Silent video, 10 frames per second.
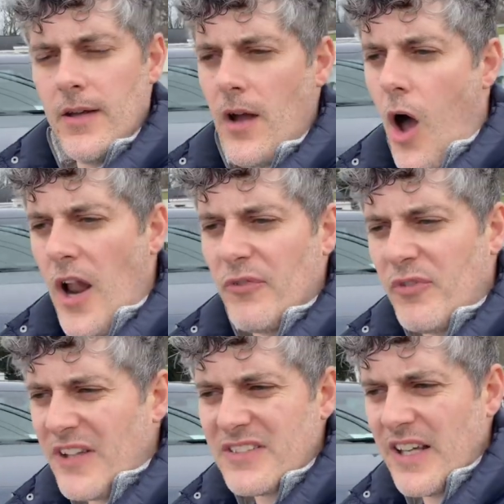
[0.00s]
on a
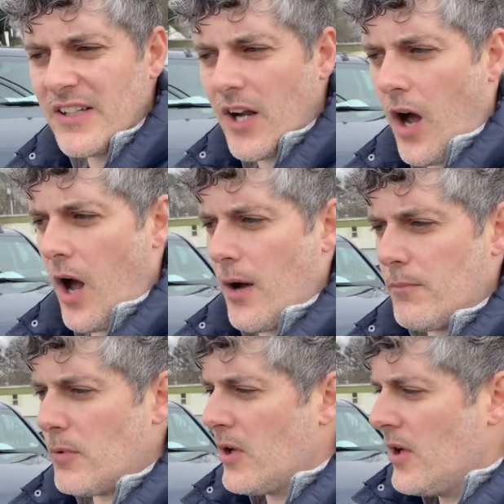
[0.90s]
fixed income,
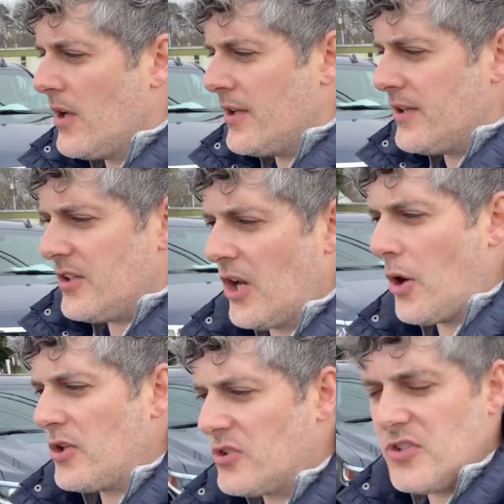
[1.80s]
you
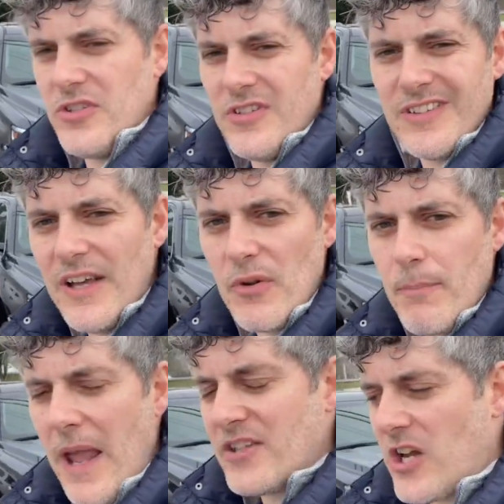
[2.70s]
living
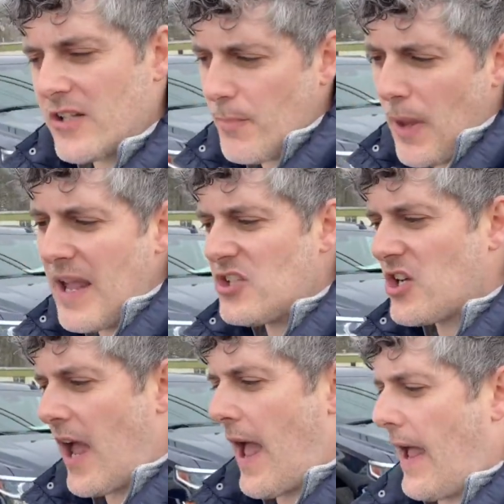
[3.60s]
paycheck to
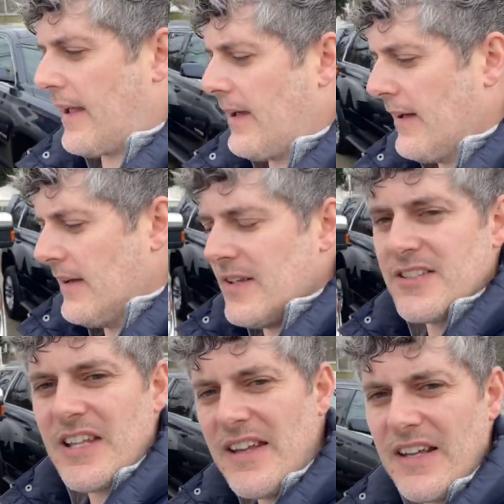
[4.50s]
paycheck,
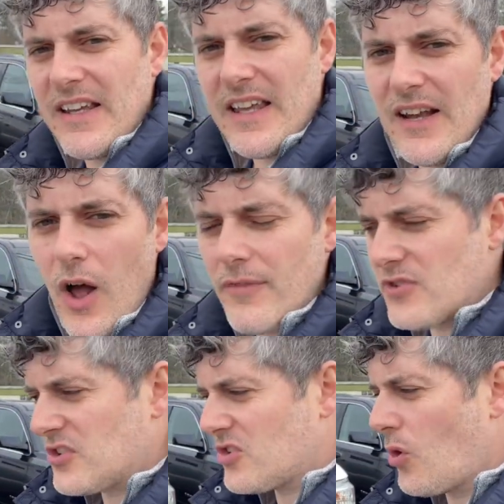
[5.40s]
sending a kid off
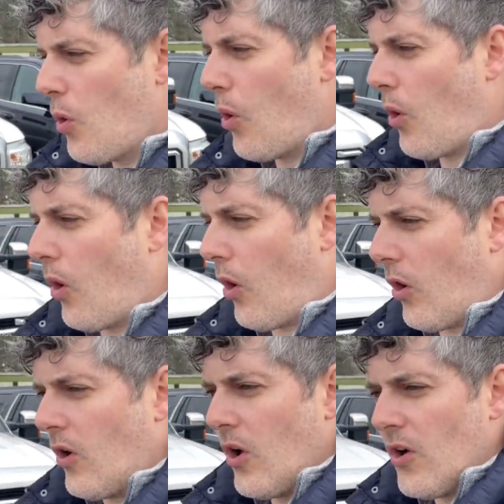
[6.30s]
to school,
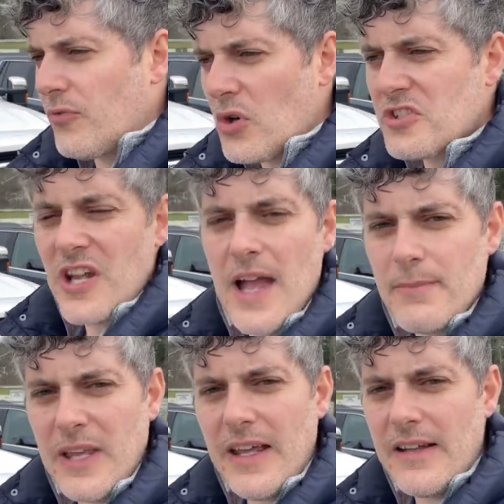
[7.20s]
first
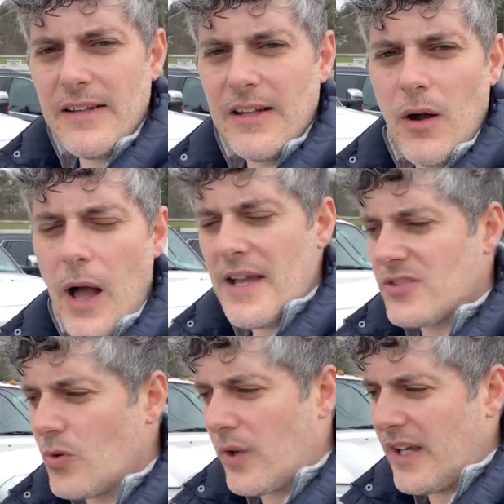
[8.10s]
time kid, high
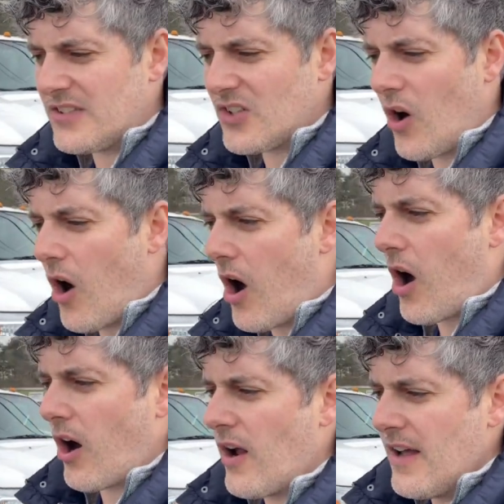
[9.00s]
school kid's
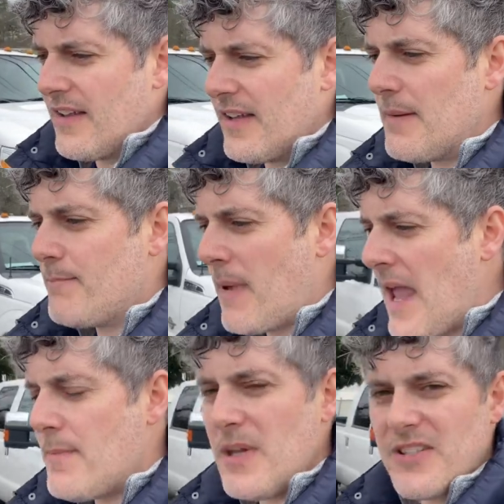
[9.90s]
car, it
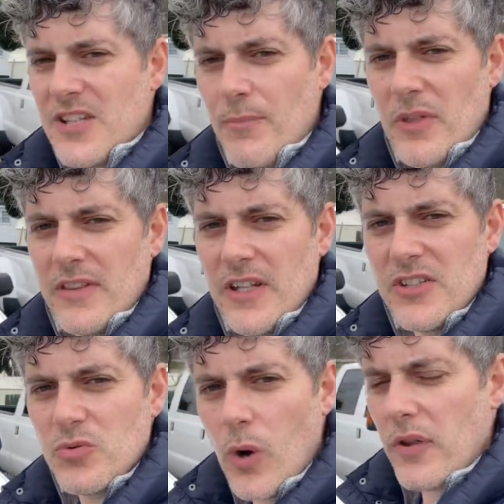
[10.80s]
may be something that
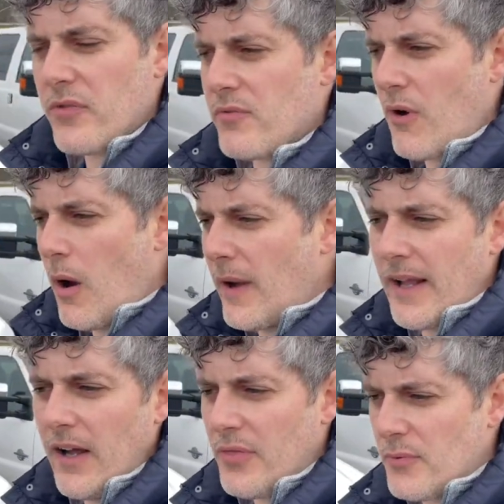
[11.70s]
is worth
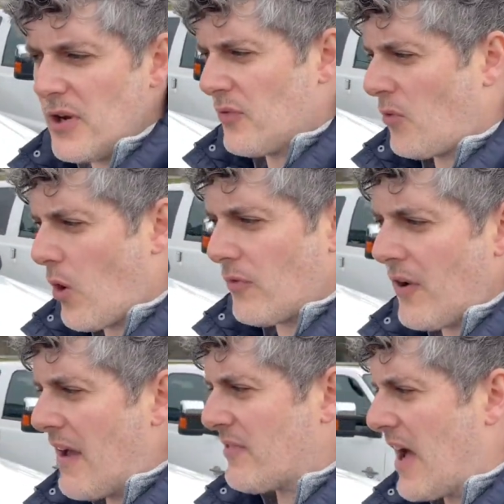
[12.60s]
throwing a $3,000 or $4,000 or
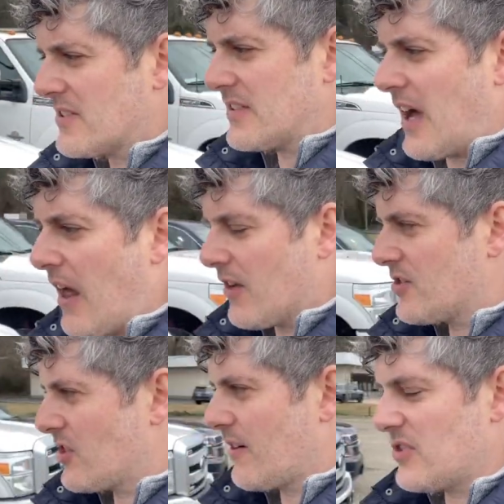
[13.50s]

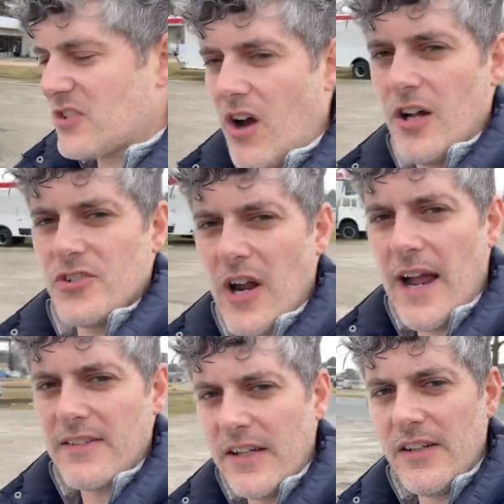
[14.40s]
$5,000 service
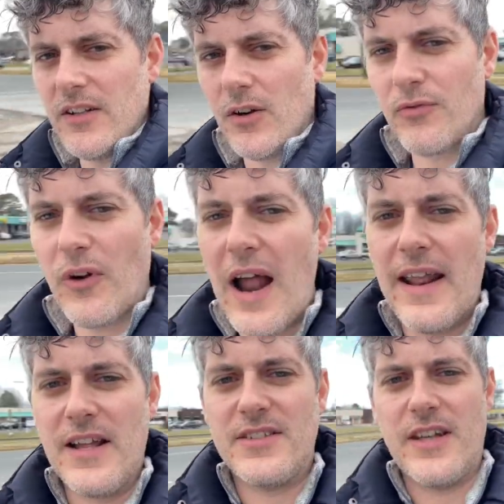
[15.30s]
contract into your
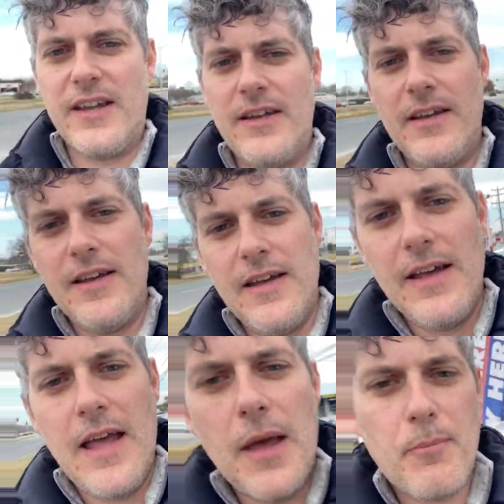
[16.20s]
financing
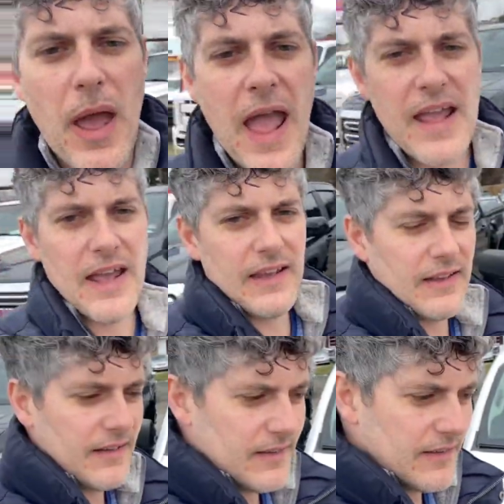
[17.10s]
and
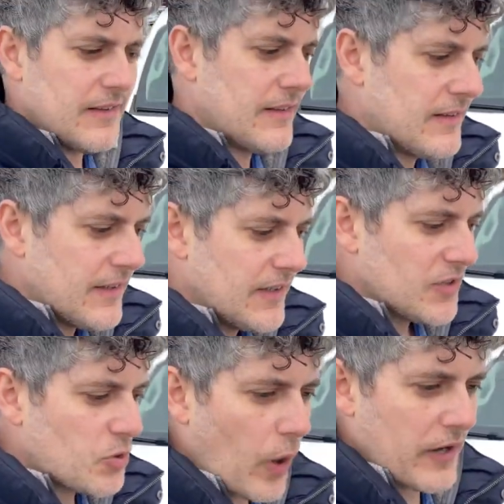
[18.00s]
paying
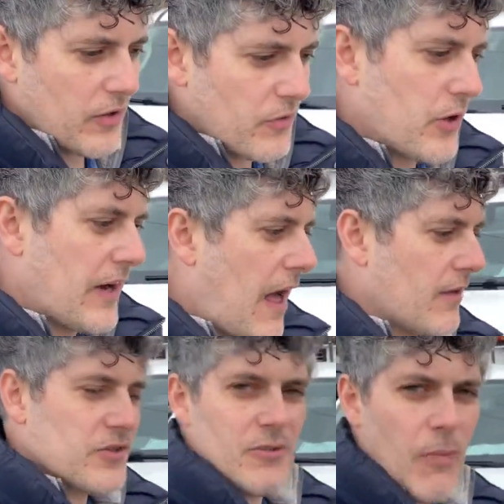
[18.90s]
$20 or
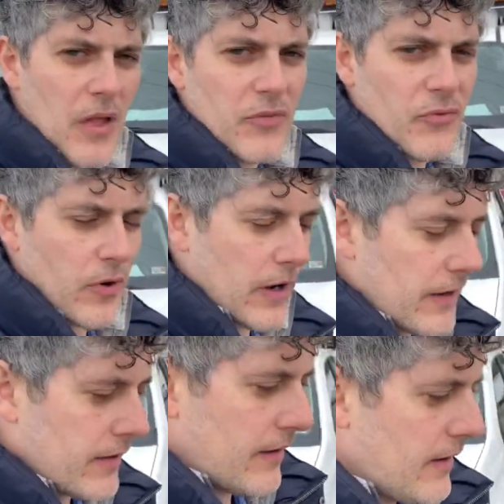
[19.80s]
$30 a month for it
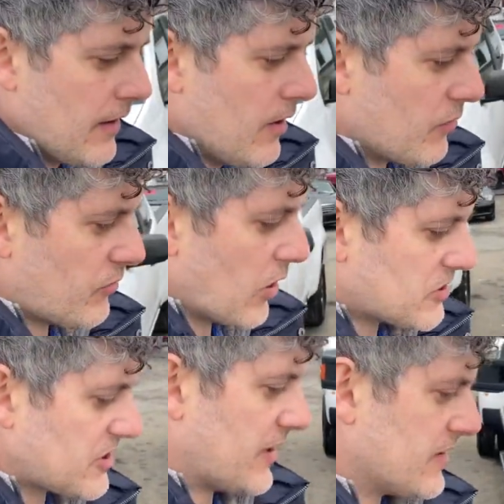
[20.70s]

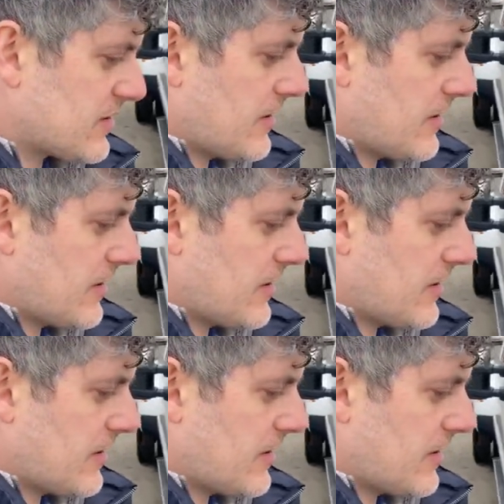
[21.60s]
versus